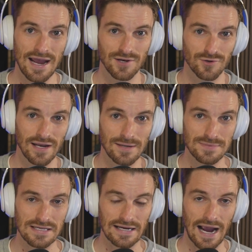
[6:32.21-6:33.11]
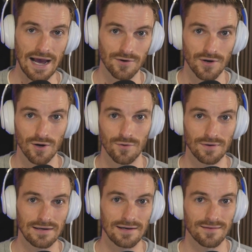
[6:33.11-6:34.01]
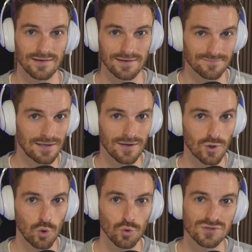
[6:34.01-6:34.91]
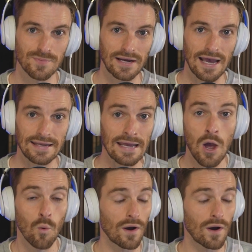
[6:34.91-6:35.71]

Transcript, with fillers: And your name's like, I don't know, uh, like cool spaghetti,